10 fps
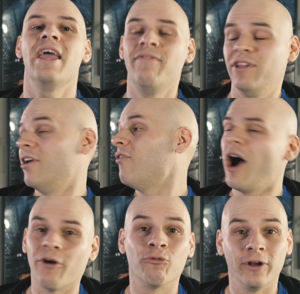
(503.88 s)
even though
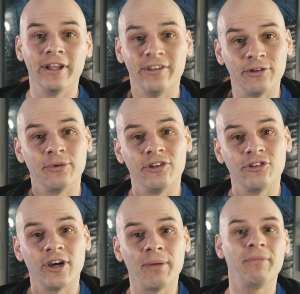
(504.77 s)
I really do
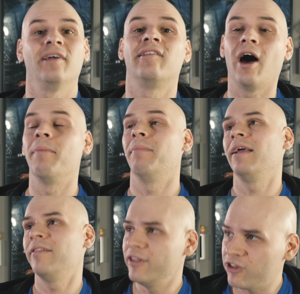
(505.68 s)
enjoy it because I
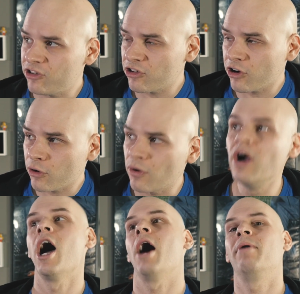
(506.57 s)
make this show,
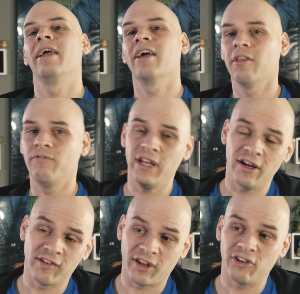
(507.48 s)
I make other
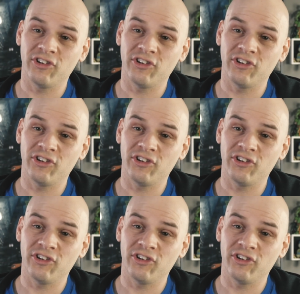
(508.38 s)
videos on the